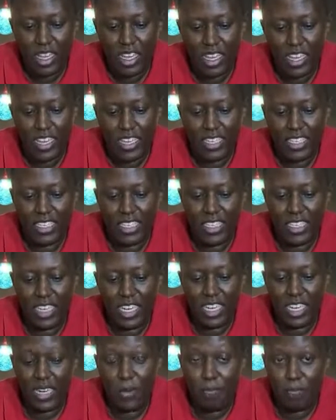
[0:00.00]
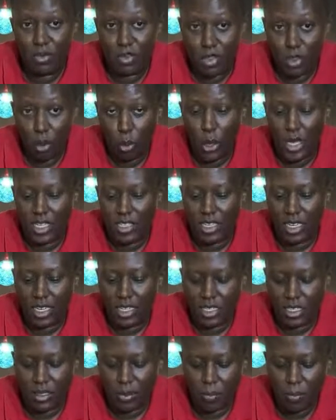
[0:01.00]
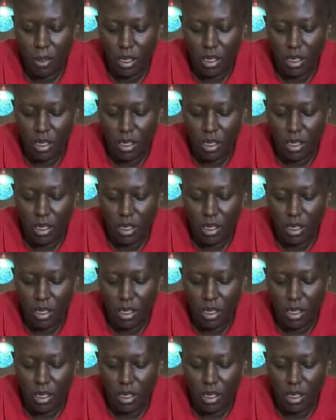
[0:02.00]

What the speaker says: and white rice.